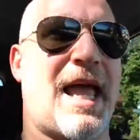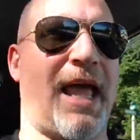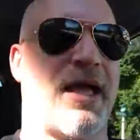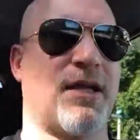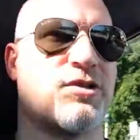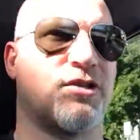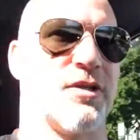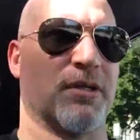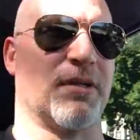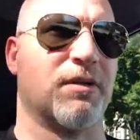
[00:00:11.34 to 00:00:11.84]

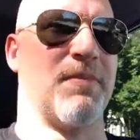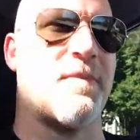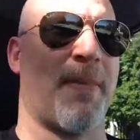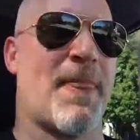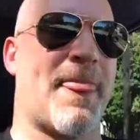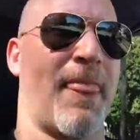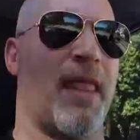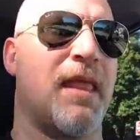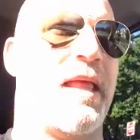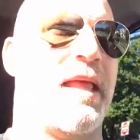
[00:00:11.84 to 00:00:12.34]

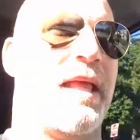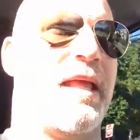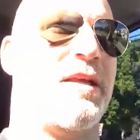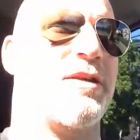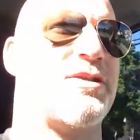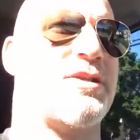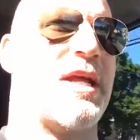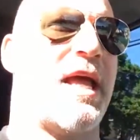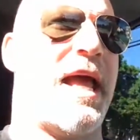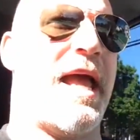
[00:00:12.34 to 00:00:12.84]
action
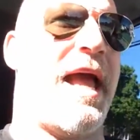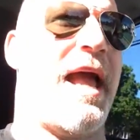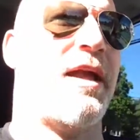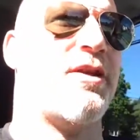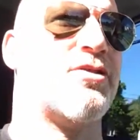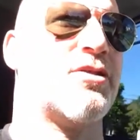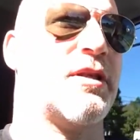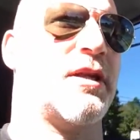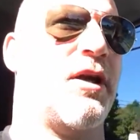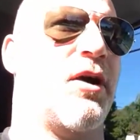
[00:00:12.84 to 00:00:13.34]
is to
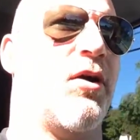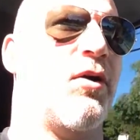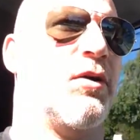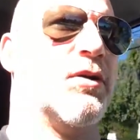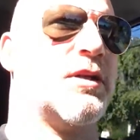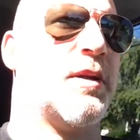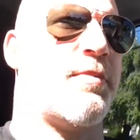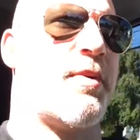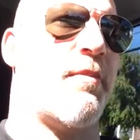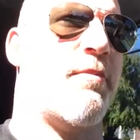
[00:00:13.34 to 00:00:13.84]
actually
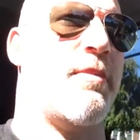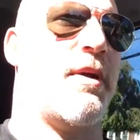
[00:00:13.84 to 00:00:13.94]
hold up a